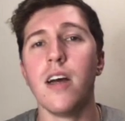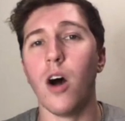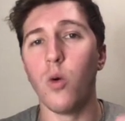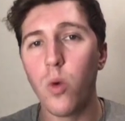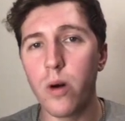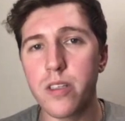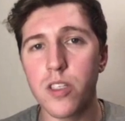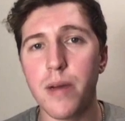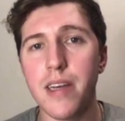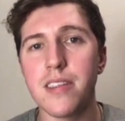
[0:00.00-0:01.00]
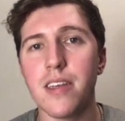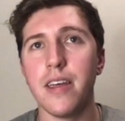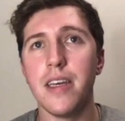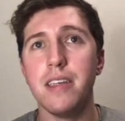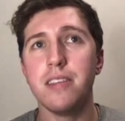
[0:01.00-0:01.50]
A workspace
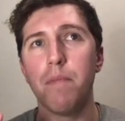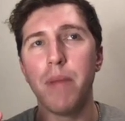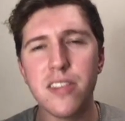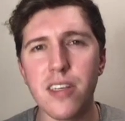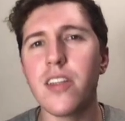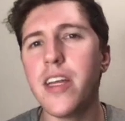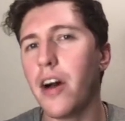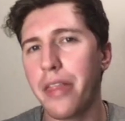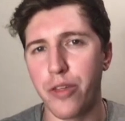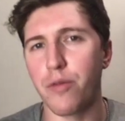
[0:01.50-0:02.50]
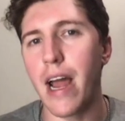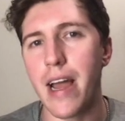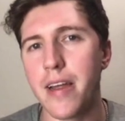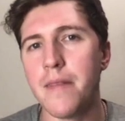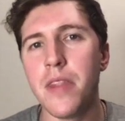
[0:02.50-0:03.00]
is basically a thread.